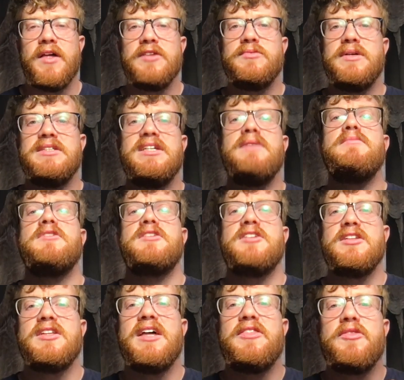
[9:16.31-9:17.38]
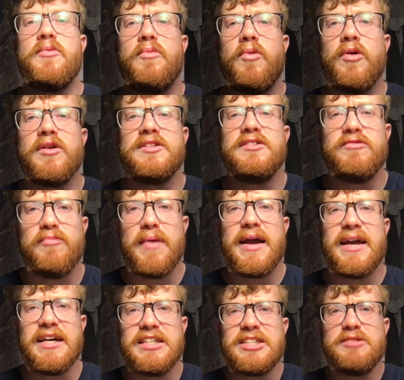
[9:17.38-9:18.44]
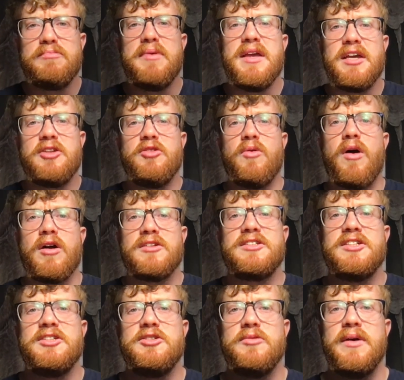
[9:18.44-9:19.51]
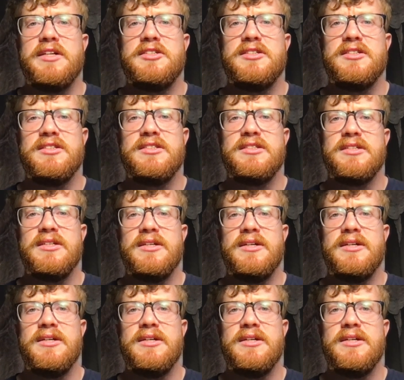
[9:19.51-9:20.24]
as we attempt to let the words of Micah speak to our situations,